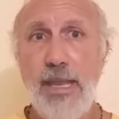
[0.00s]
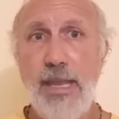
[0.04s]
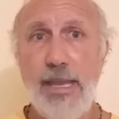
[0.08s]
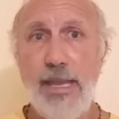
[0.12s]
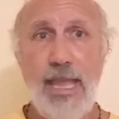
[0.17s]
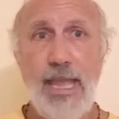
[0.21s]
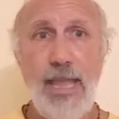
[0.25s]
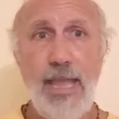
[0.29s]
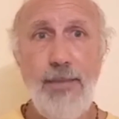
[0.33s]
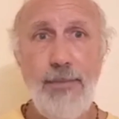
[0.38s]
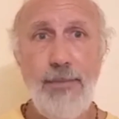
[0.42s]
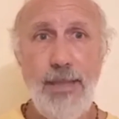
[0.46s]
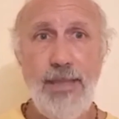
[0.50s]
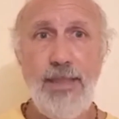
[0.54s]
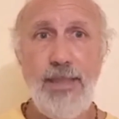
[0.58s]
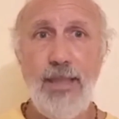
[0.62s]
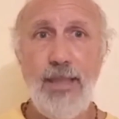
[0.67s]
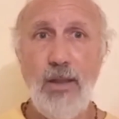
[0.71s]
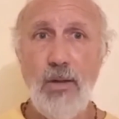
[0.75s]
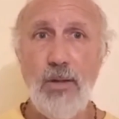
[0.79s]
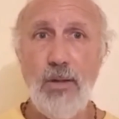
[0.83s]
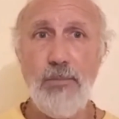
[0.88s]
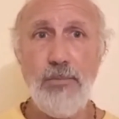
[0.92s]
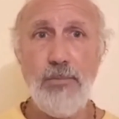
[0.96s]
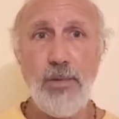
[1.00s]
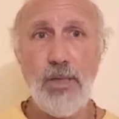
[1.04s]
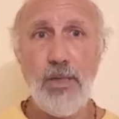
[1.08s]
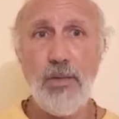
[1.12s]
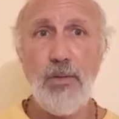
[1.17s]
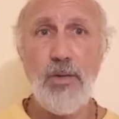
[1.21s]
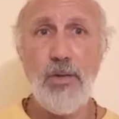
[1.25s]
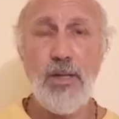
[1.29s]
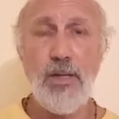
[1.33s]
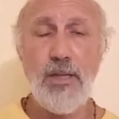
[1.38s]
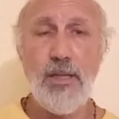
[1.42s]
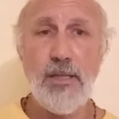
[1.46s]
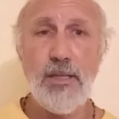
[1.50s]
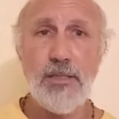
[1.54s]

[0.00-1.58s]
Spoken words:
came in there and polluted the